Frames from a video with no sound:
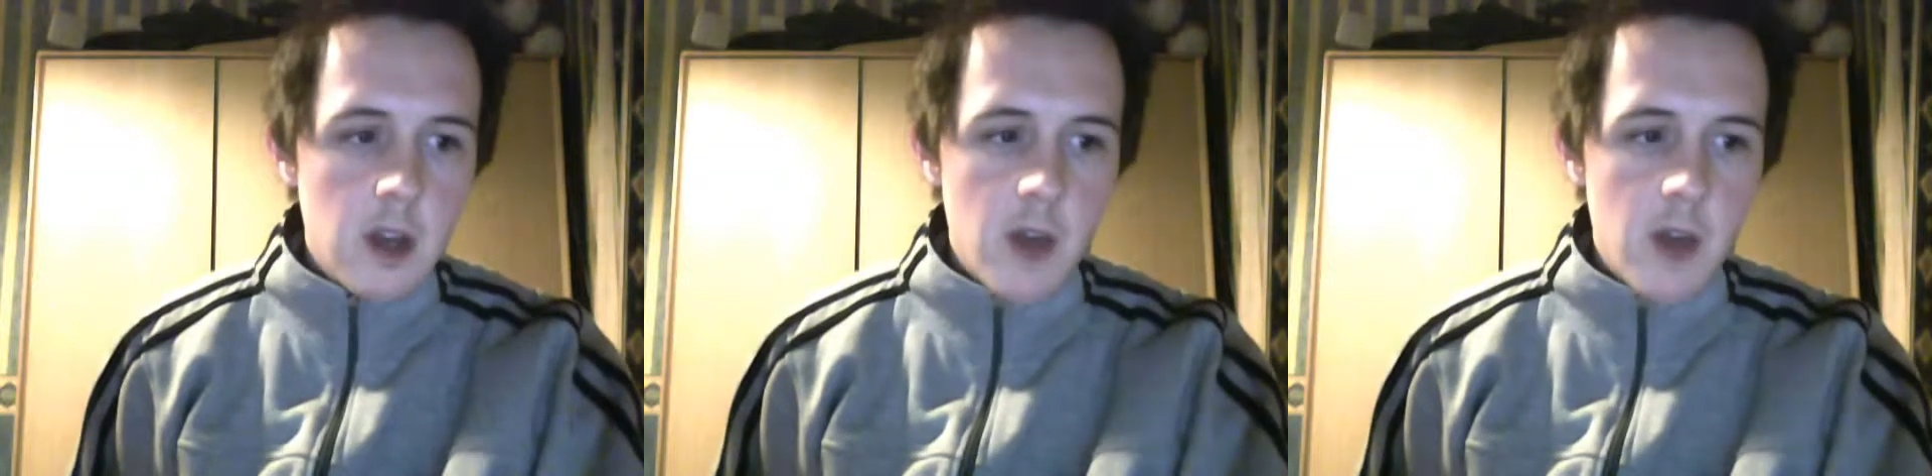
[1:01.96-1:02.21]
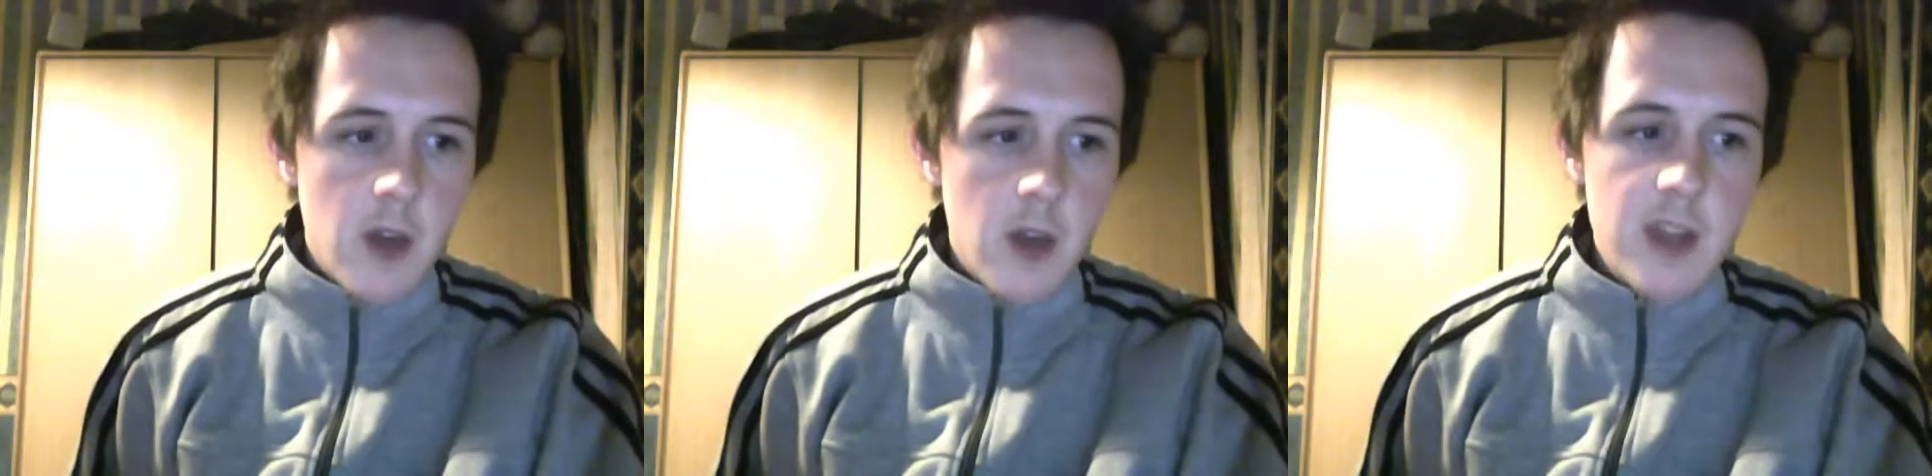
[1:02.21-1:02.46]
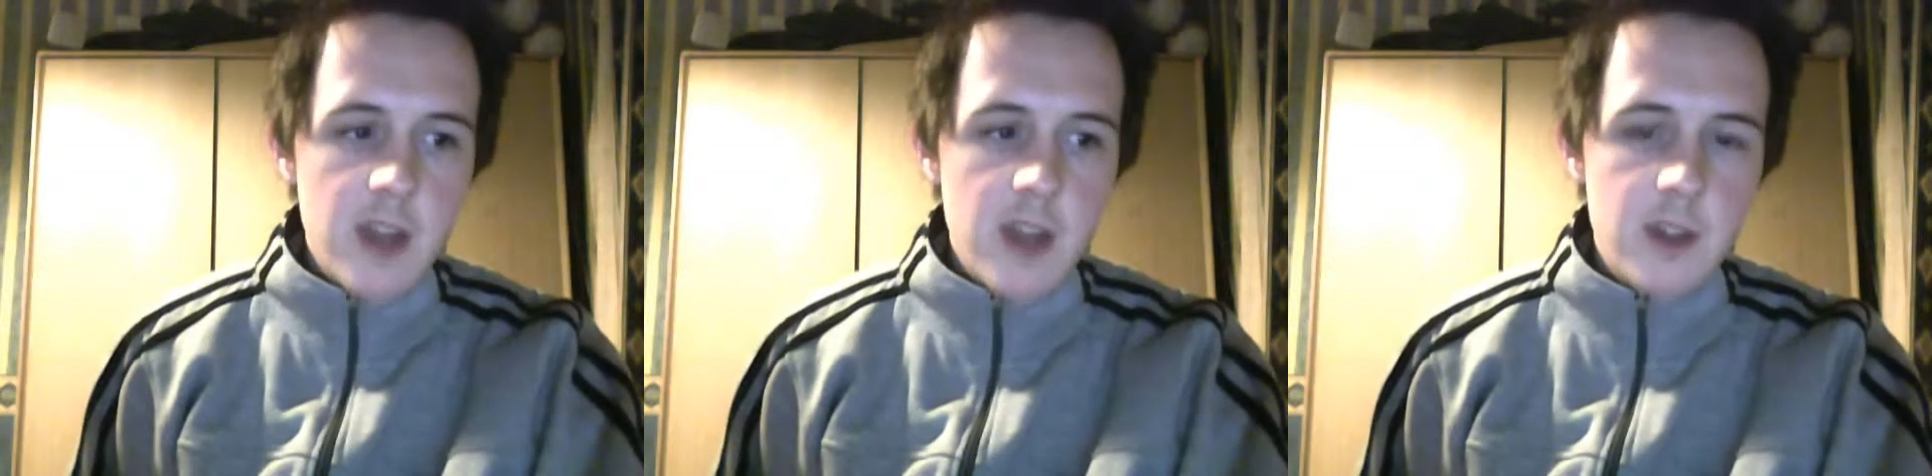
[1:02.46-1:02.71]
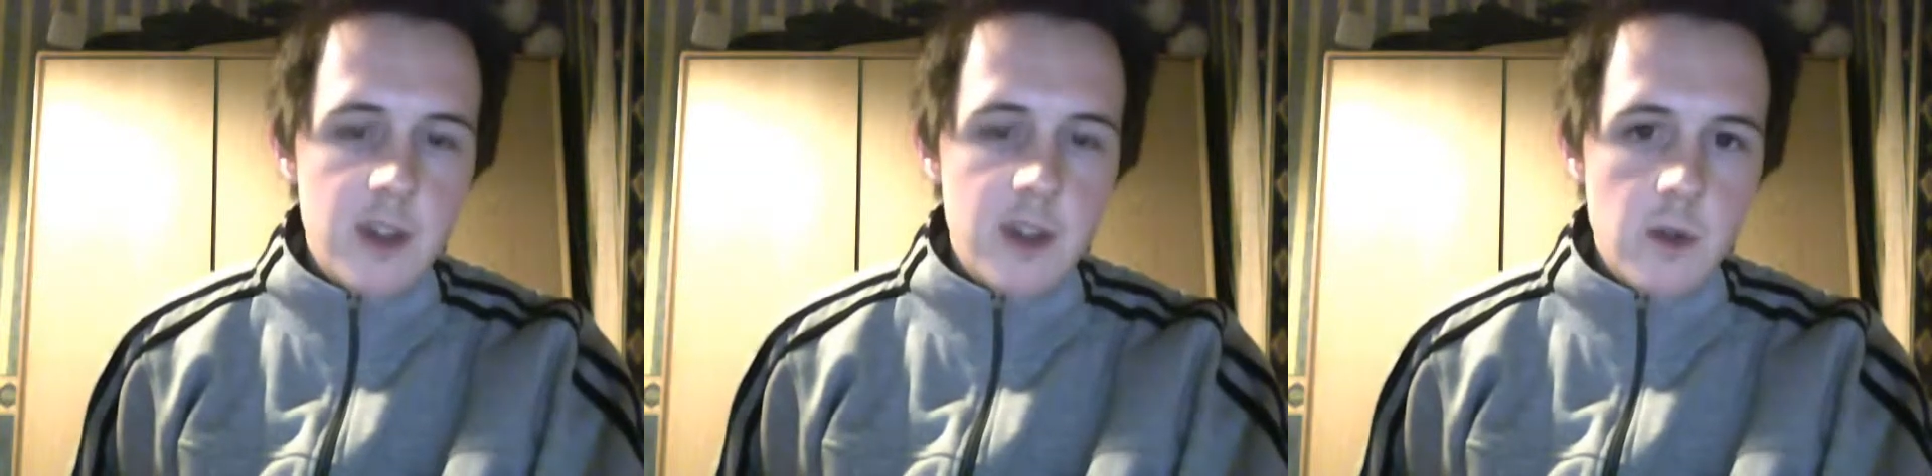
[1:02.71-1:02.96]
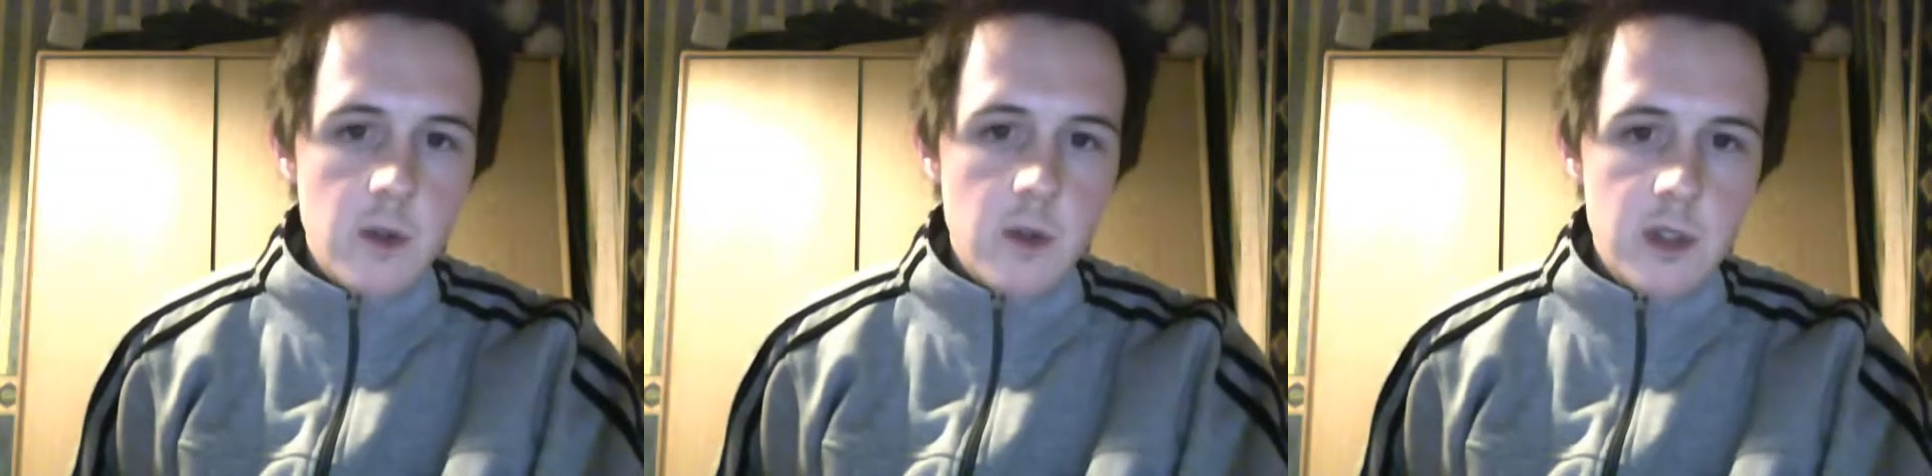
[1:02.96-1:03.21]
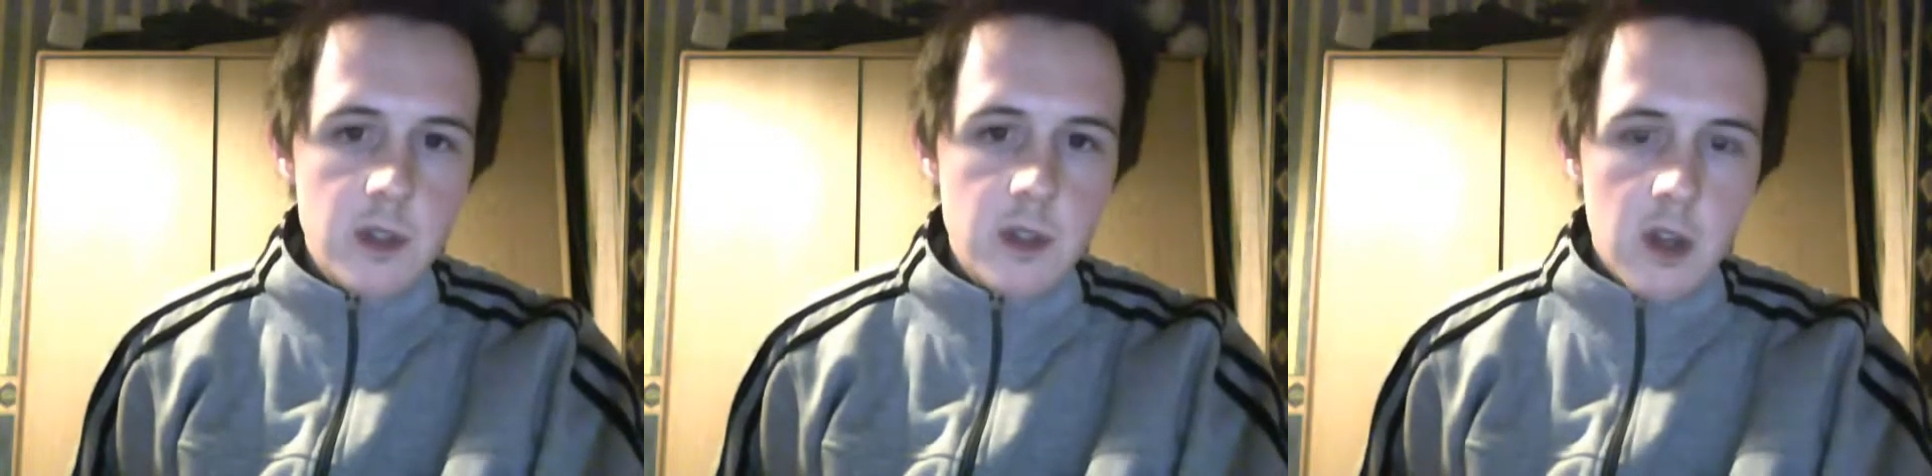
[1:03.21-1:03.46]
erase
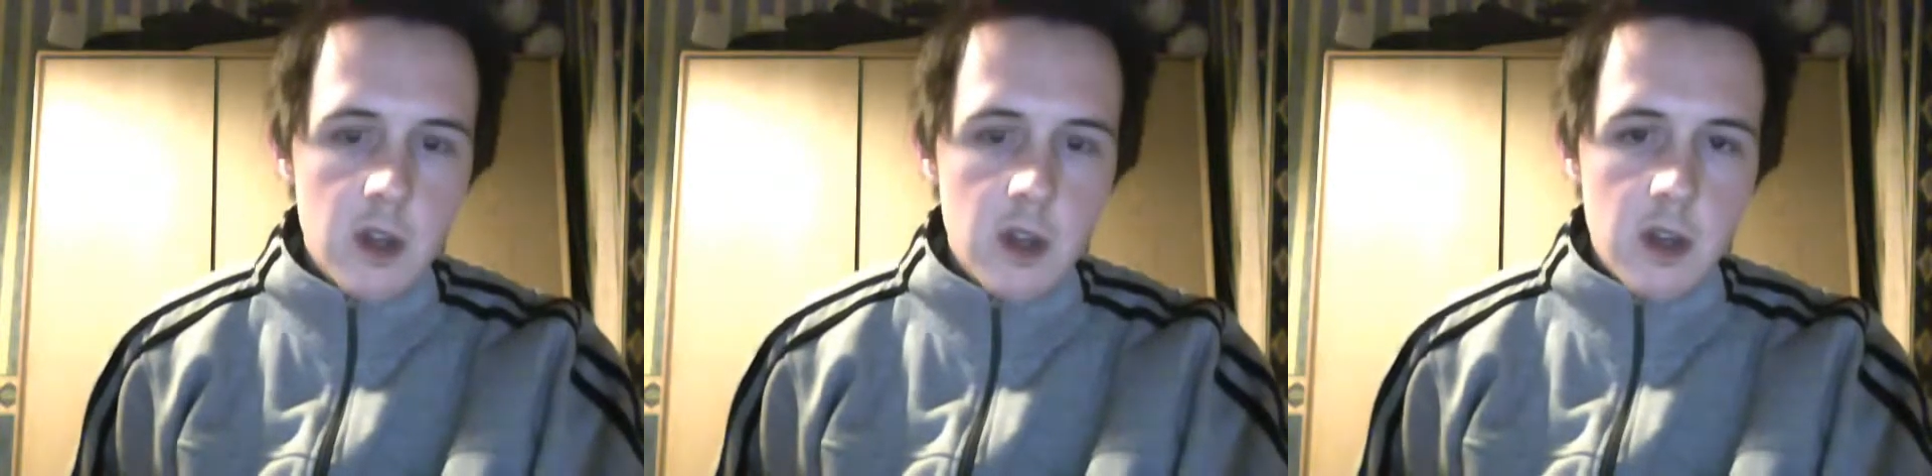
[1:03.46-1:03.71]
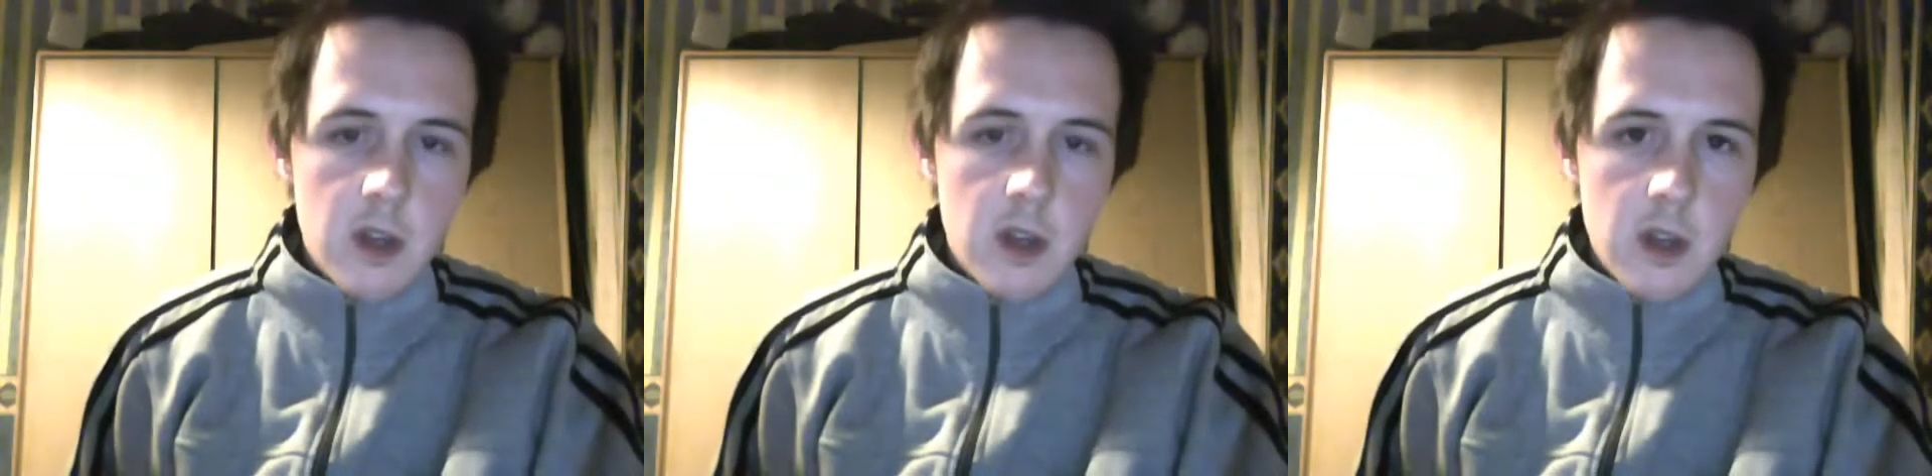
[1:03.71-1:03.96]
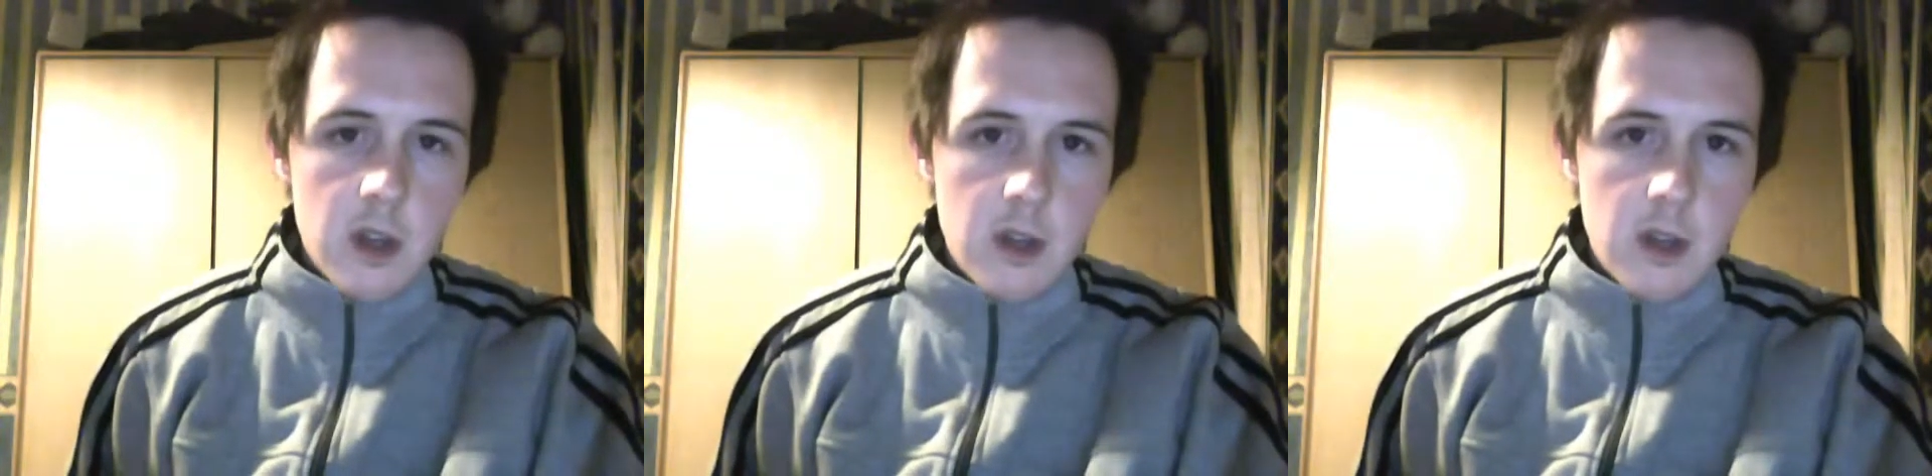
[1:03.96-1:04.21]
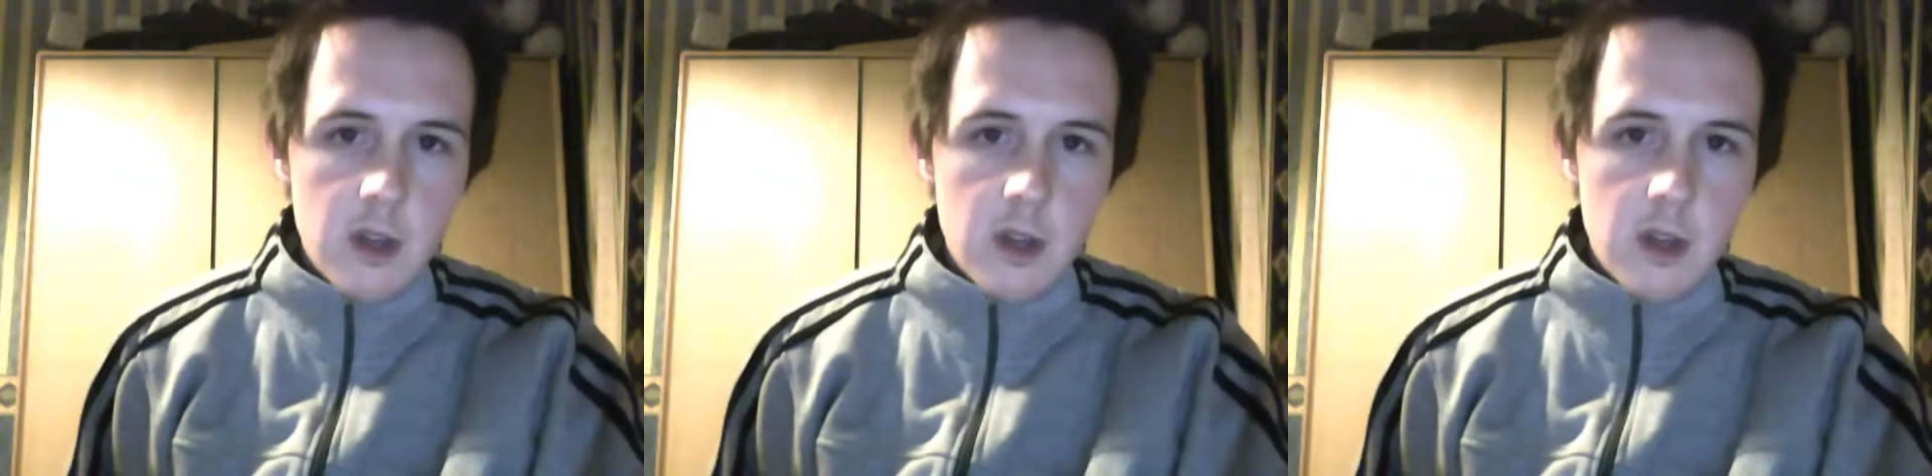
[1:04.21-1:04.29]
those, you know,